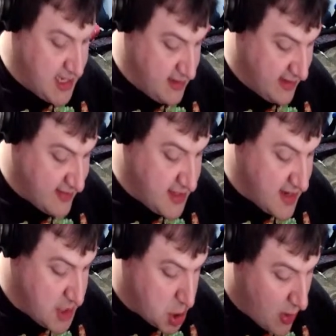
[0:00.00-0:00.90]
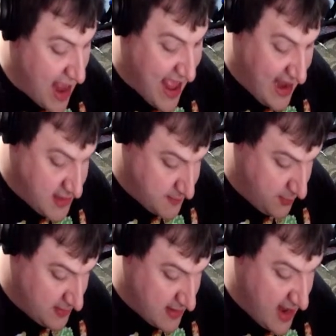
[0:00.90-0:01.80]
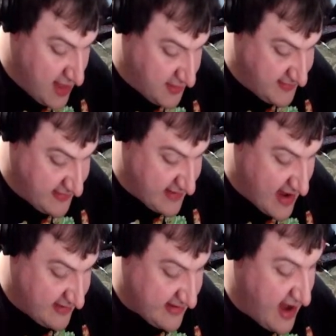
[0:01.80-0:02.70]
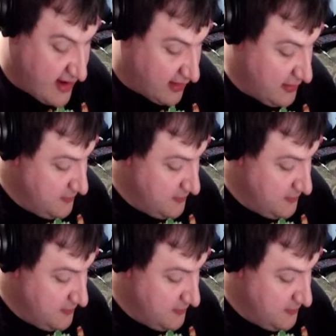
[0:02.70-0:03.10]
like they did try to put the nails inside a psyker,